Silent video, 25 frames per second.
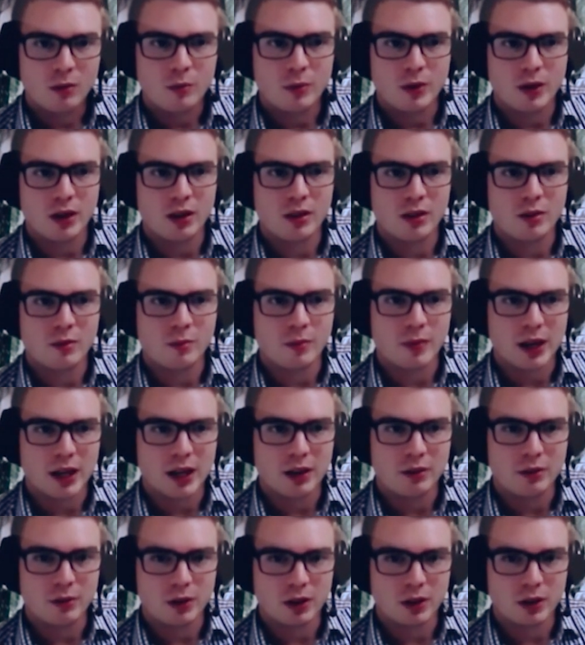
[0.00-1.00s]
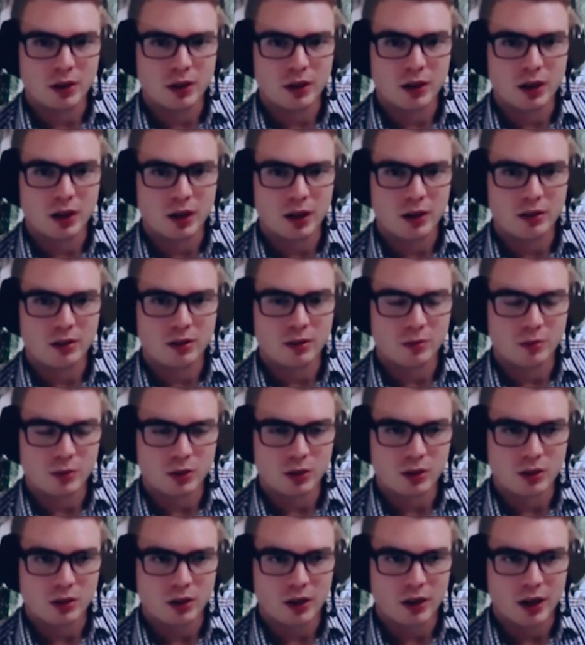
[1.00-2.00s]
But in the main, we're looking at some
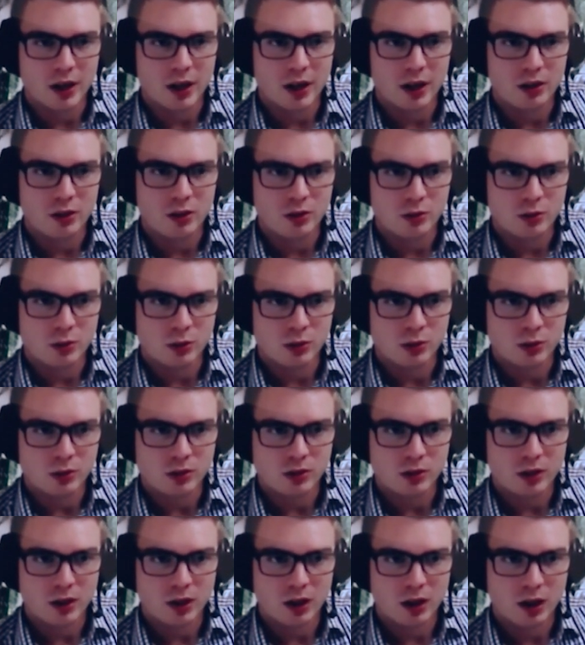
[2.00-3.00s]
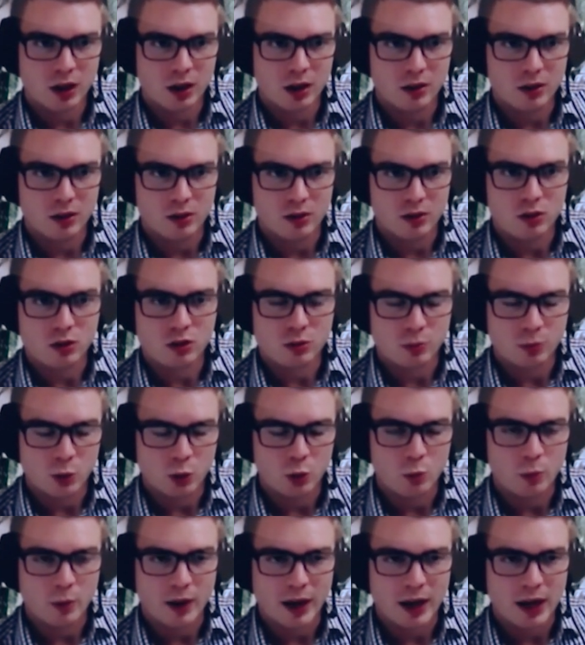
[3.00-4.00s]
slide-out drawers and
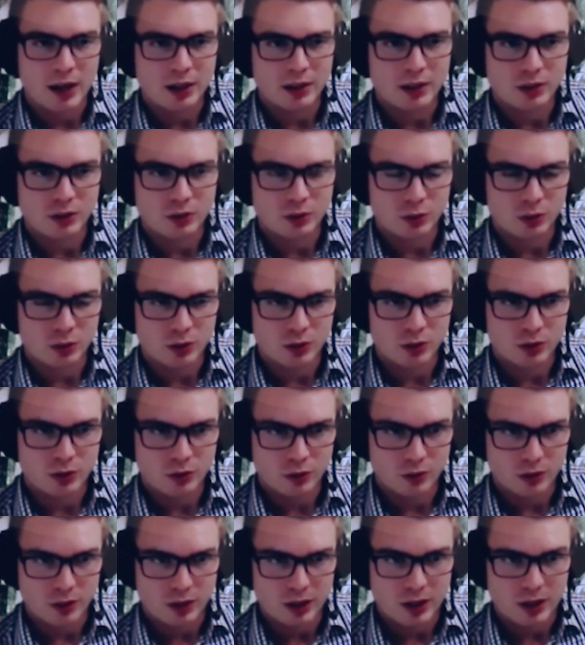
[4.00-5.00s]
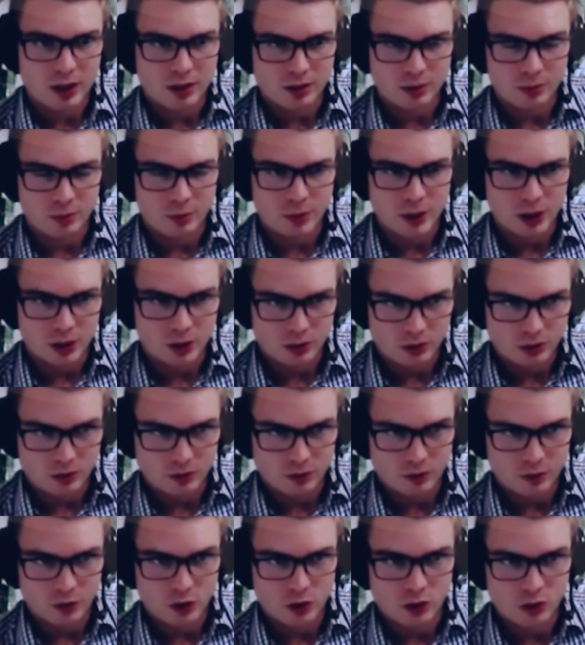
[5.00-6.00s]
small part storage for the nuts and bolts
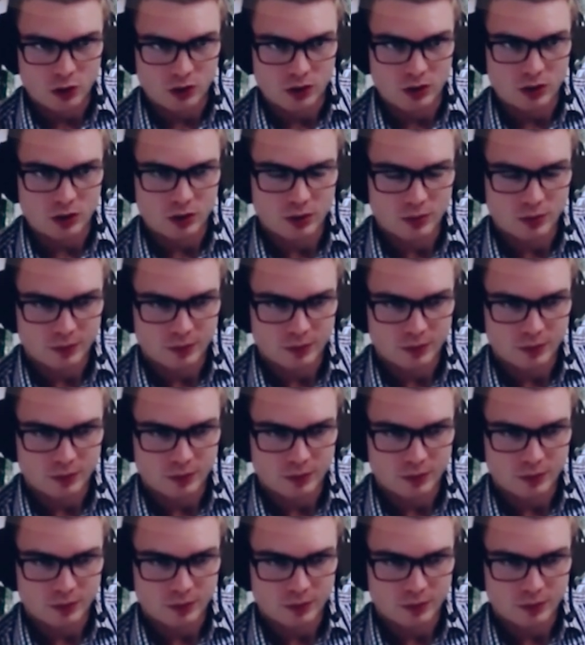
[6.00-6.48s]
and fuses.